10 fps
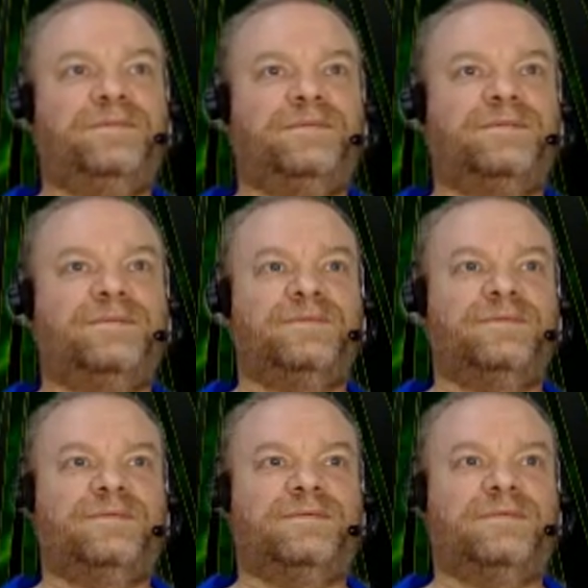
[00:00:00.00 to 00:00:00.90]

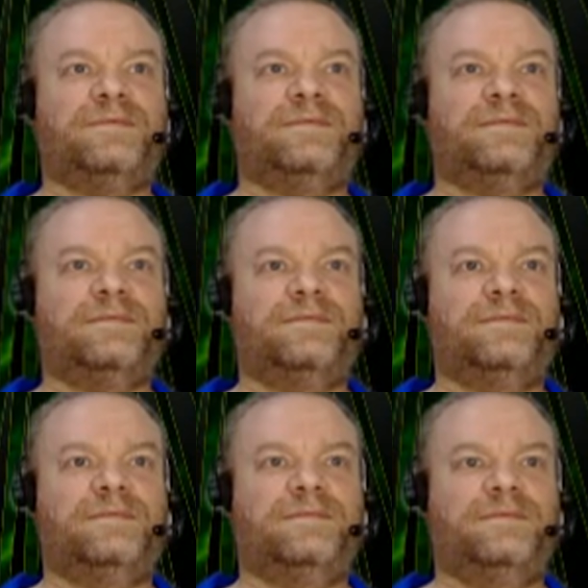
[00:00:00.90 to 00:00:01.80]

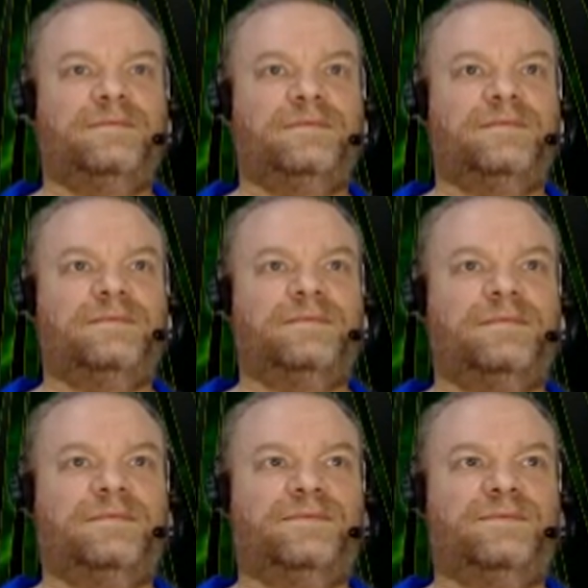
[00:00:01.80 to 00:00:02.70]

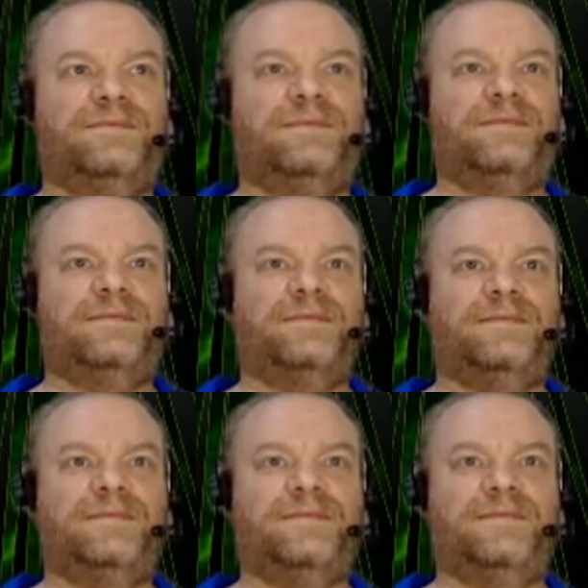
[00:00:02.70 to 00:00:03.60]

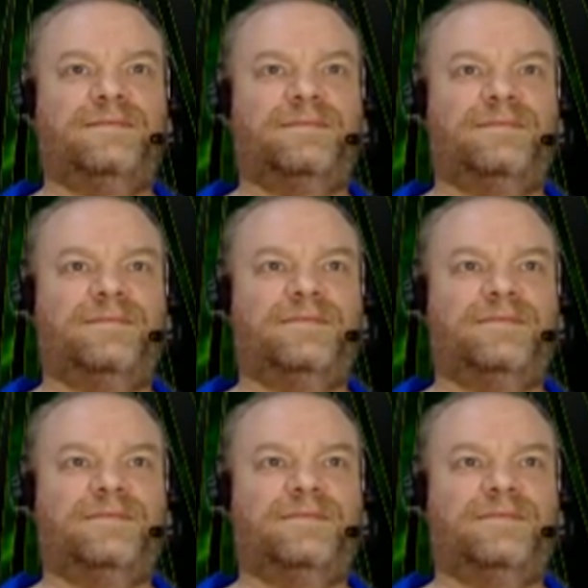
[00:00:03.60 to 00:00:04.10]
[no speech]